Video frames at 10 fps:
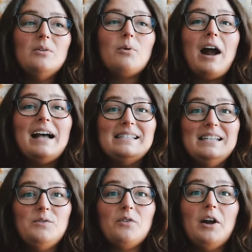
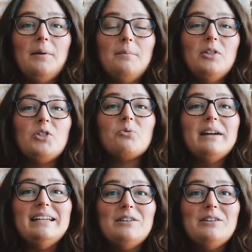prizes from 3